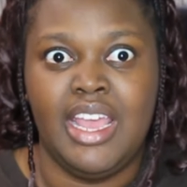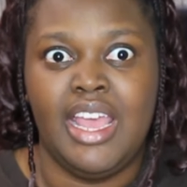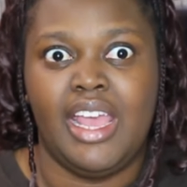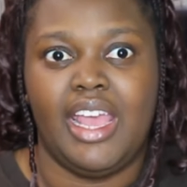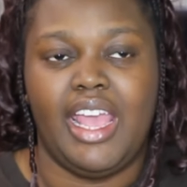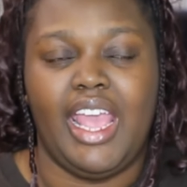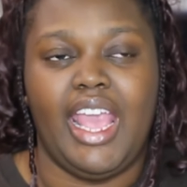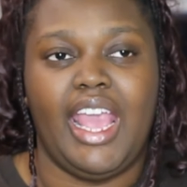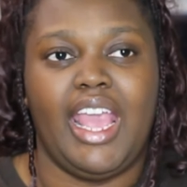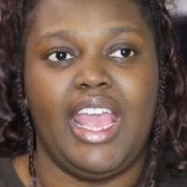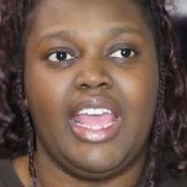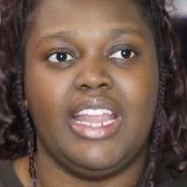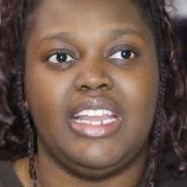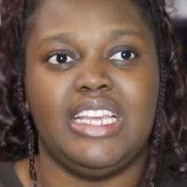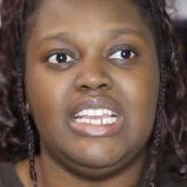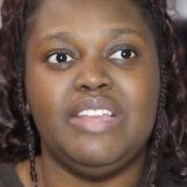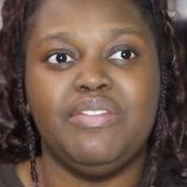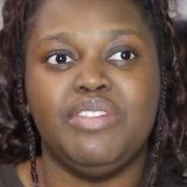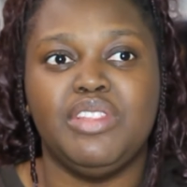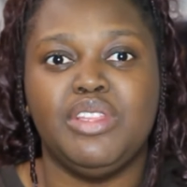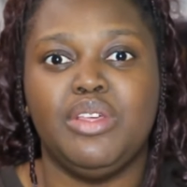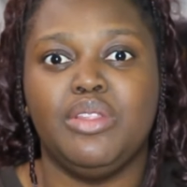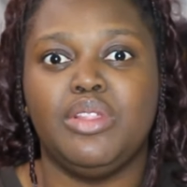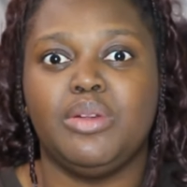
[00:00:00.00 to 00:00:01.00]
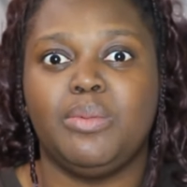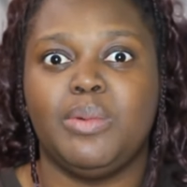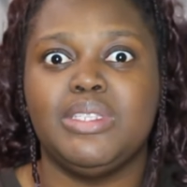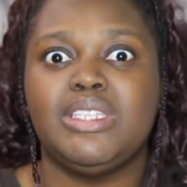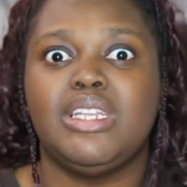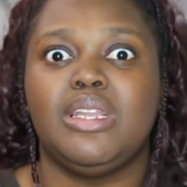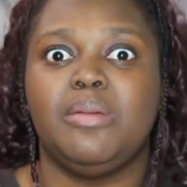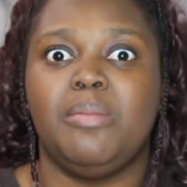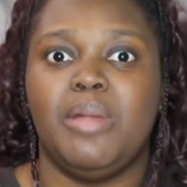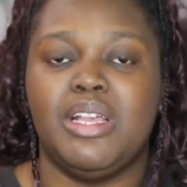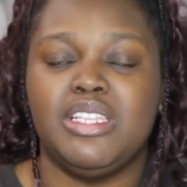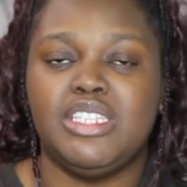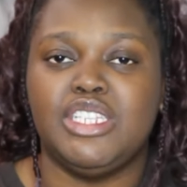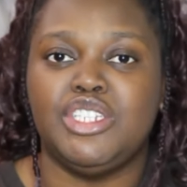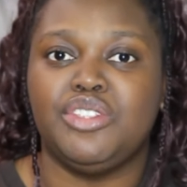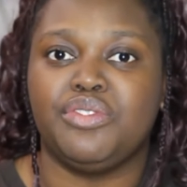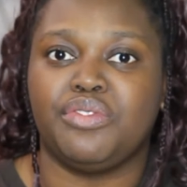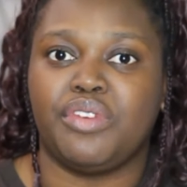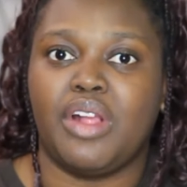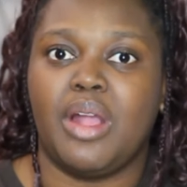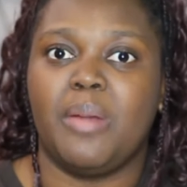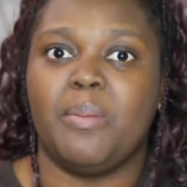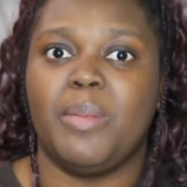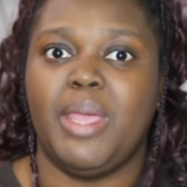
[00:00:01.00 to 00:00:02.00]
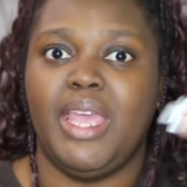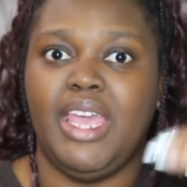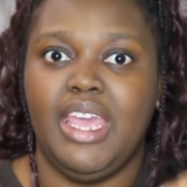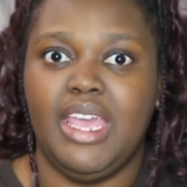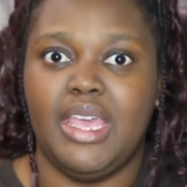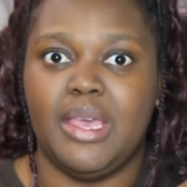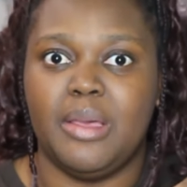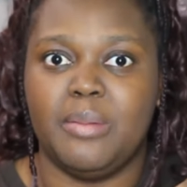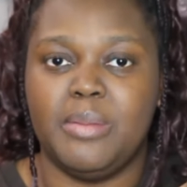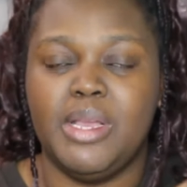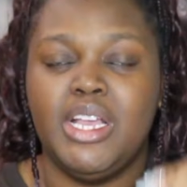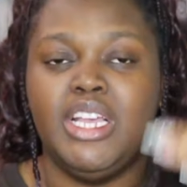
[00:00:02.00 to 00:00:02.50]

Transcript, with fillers: And even though there wasn't a message from him,